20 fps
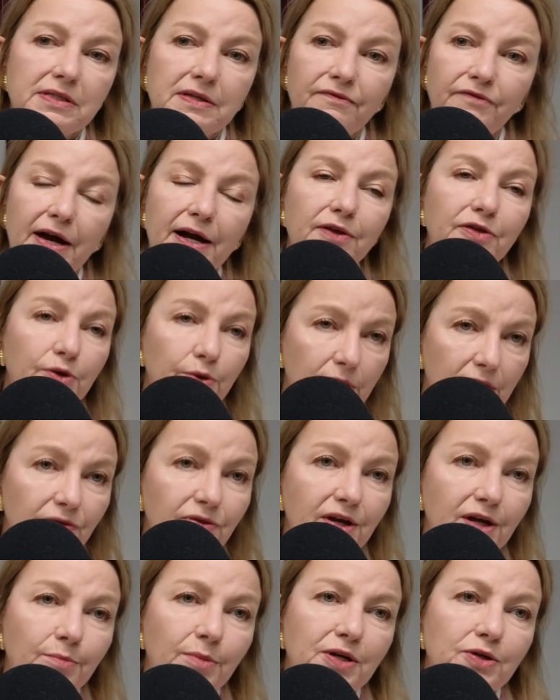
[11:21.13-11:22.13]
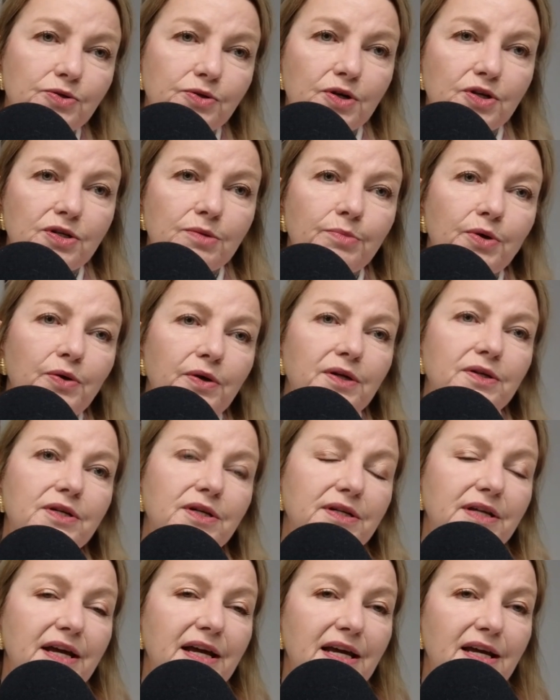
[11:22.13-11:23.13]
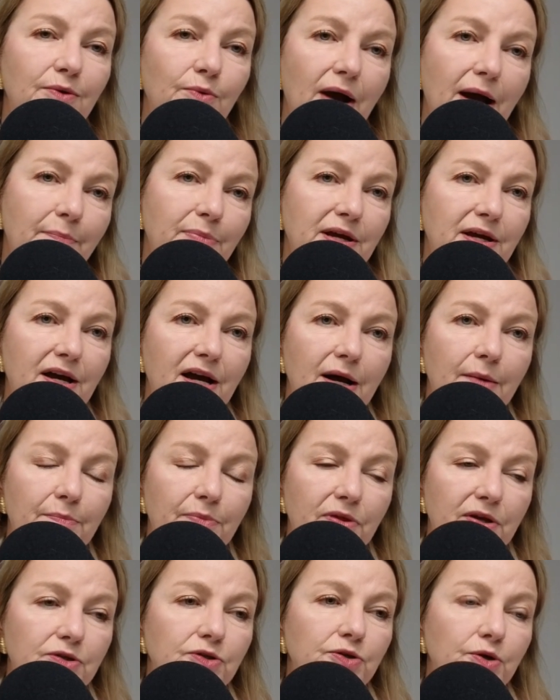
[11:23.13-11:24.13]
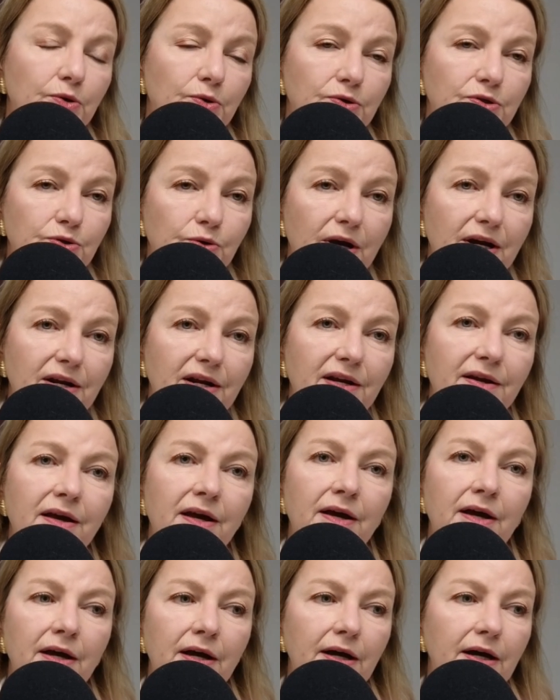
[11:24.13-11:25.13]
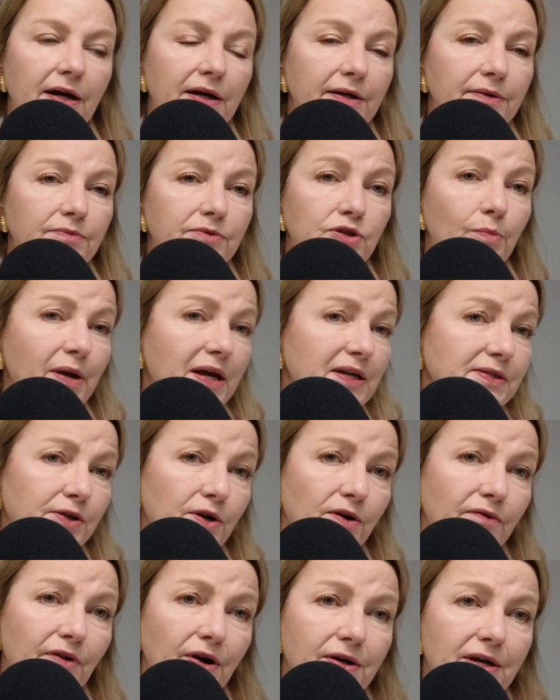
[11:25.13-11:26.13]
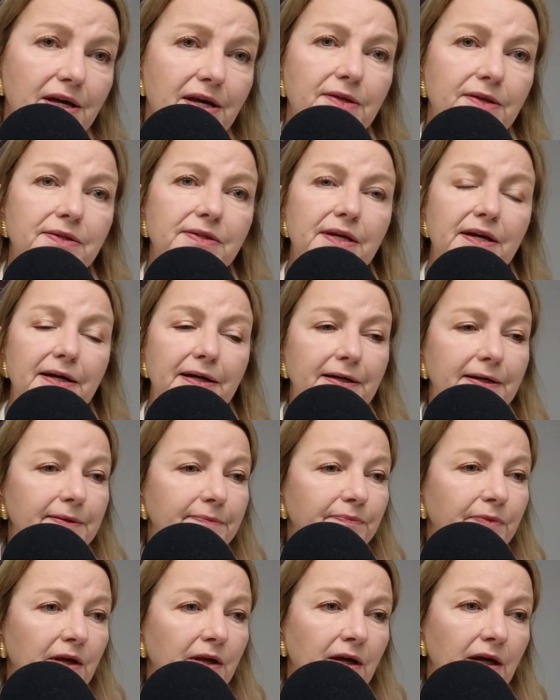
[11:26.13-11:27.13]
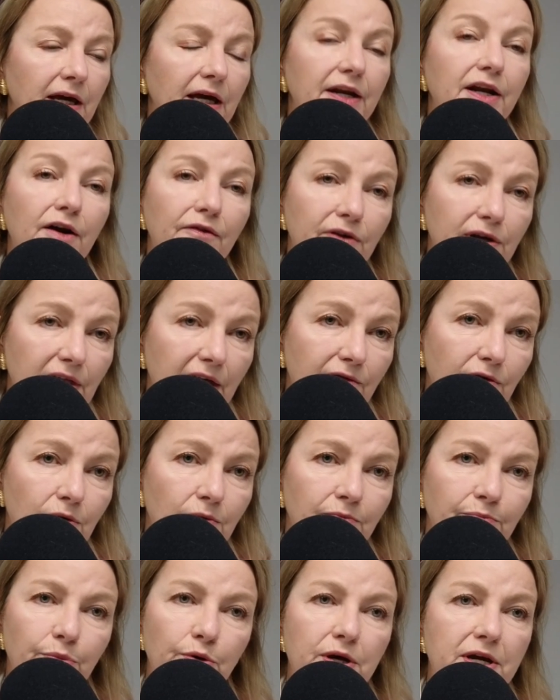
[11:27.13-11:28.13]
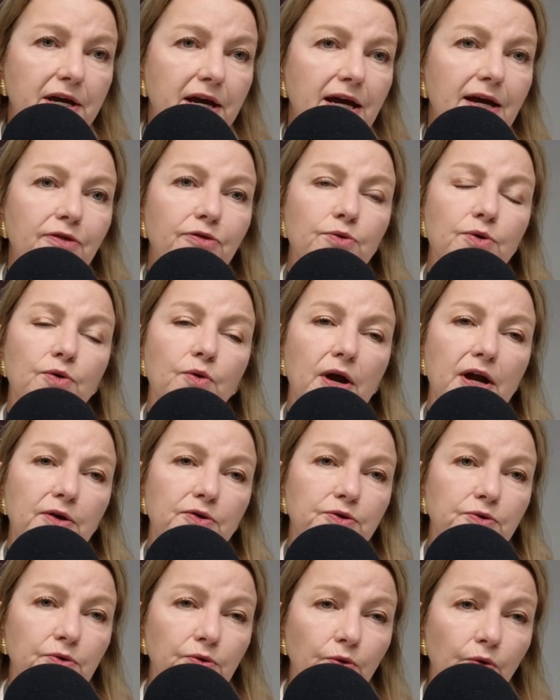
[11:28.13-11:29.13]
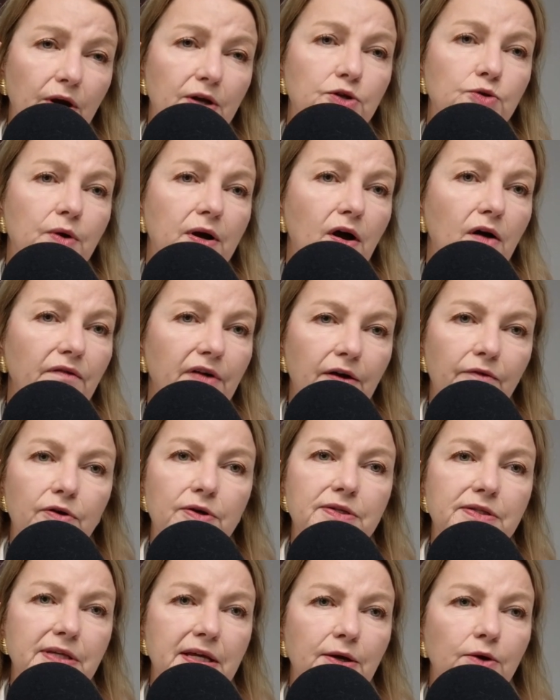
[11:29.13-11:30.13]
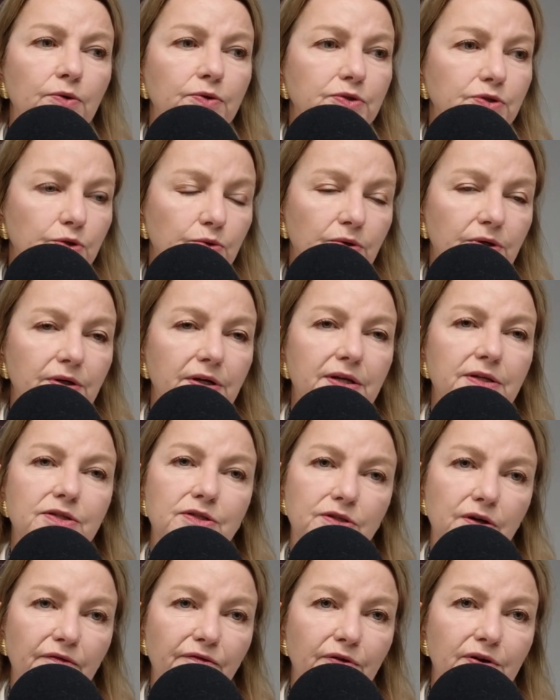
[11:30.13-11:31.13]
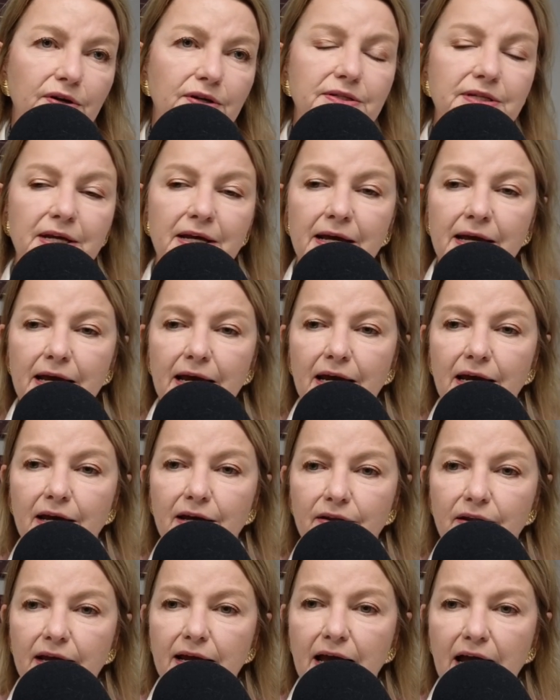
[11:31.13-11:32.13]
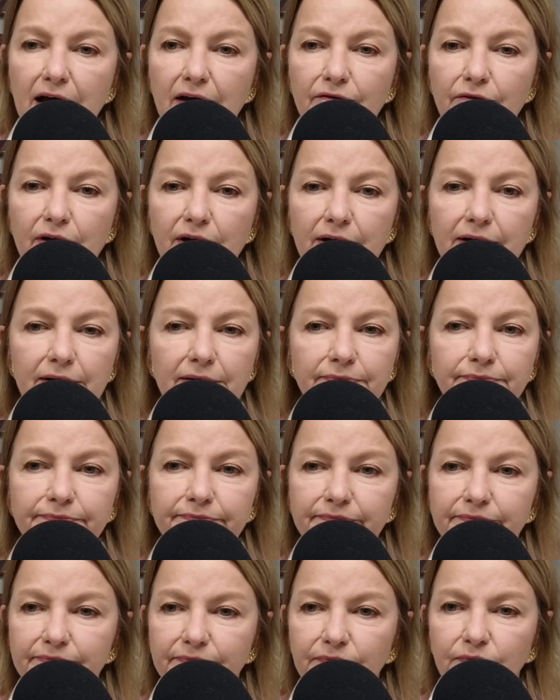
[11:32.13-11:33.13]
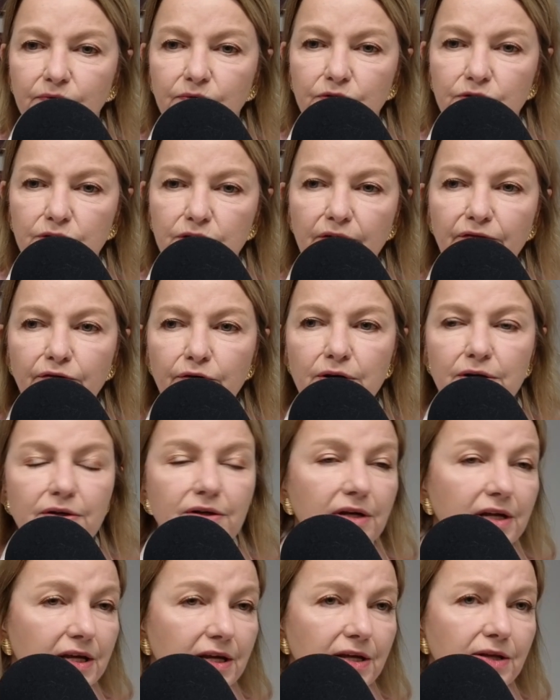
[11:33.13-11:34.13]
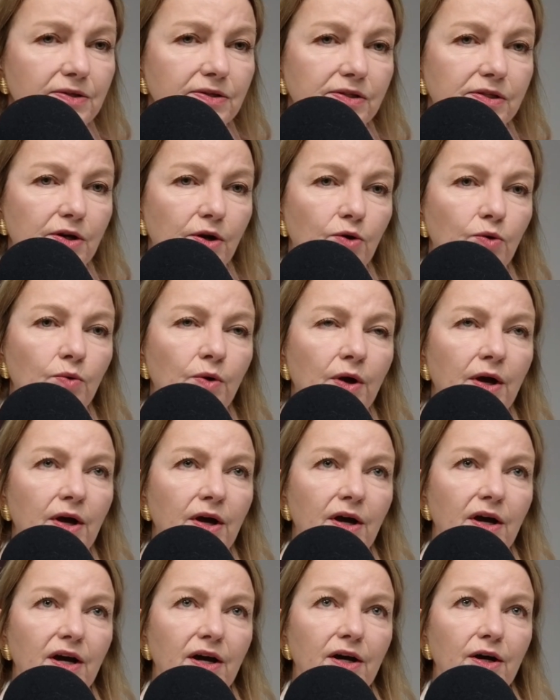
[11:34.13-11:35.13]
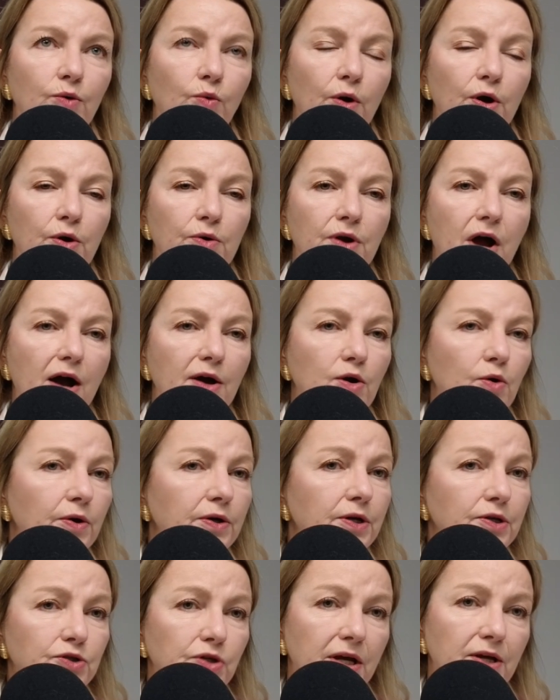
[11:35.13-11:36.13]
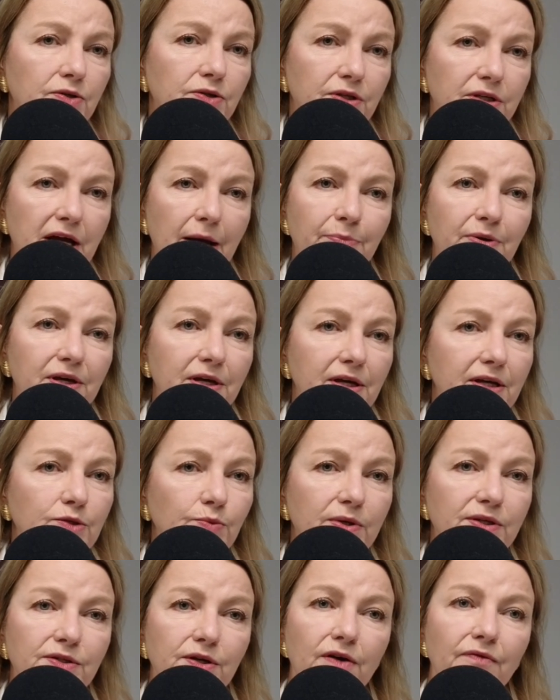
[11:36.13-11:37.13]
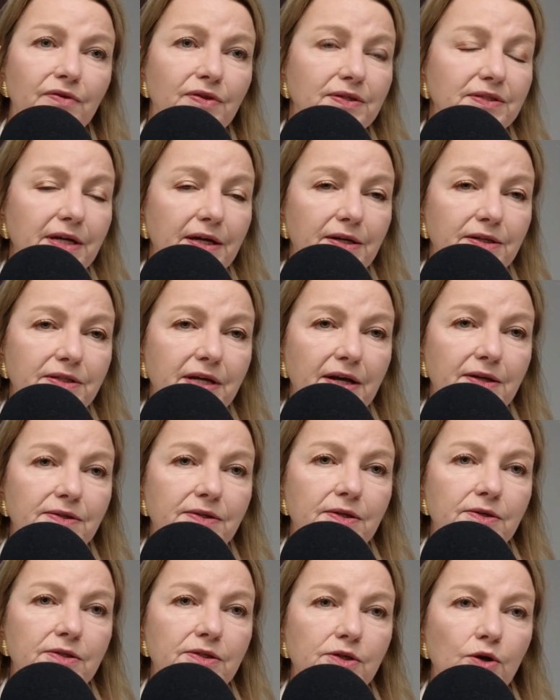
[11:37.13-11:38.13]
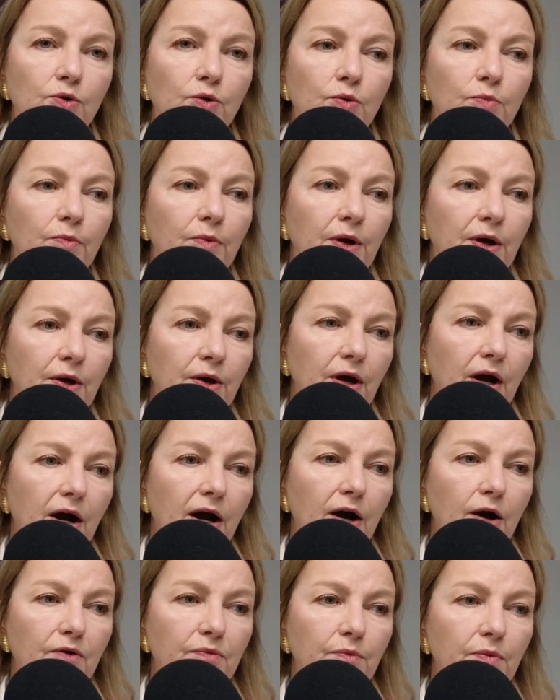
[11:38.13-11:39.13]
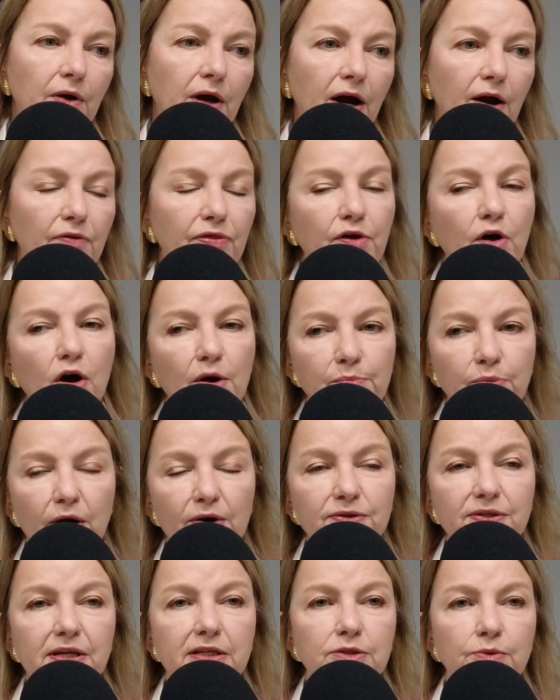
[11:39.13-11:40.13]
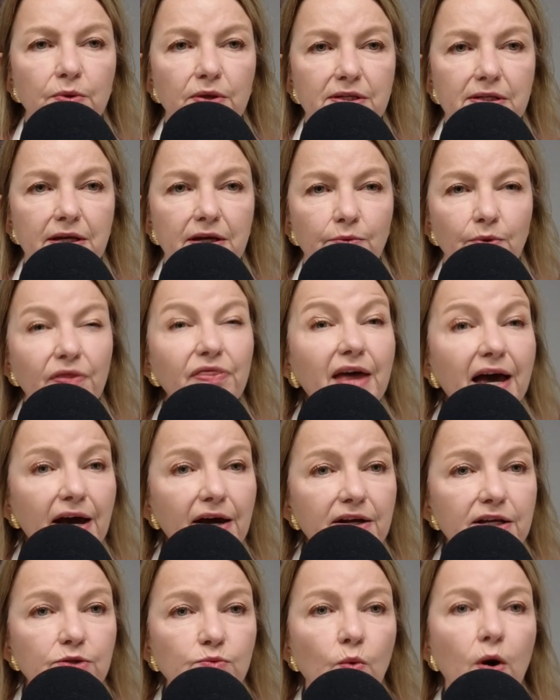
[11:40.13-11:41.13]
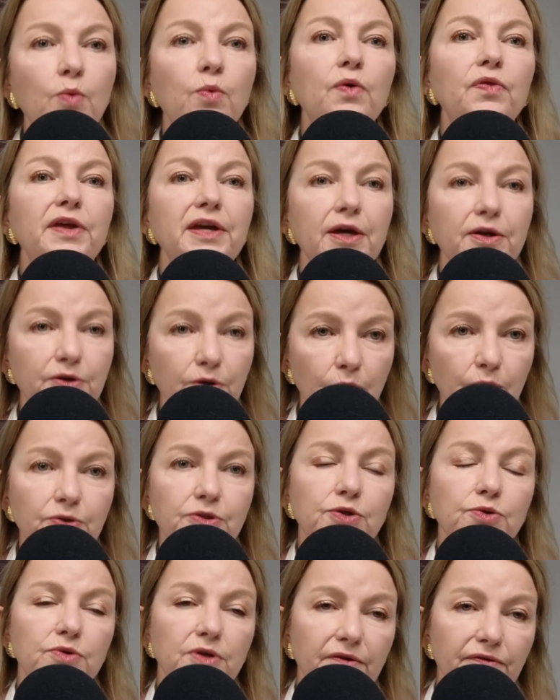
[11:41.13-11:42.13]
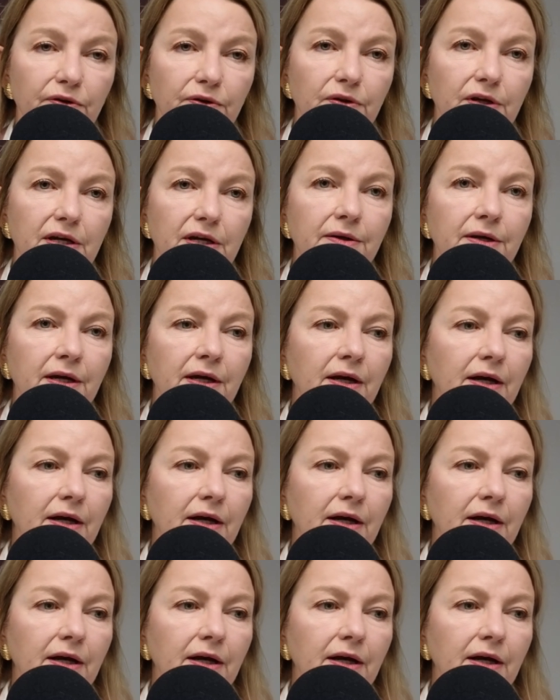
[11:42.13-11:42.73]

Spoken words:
In fact, they're in the administration building today wrapping up this year's training to best serve our kids at every level, pre-K through grade 12. Every single student is different, and they have different needs. So we're not going to change the type of kids we serve in the state of Texas. So our thought process with that is, what will the adults do differently?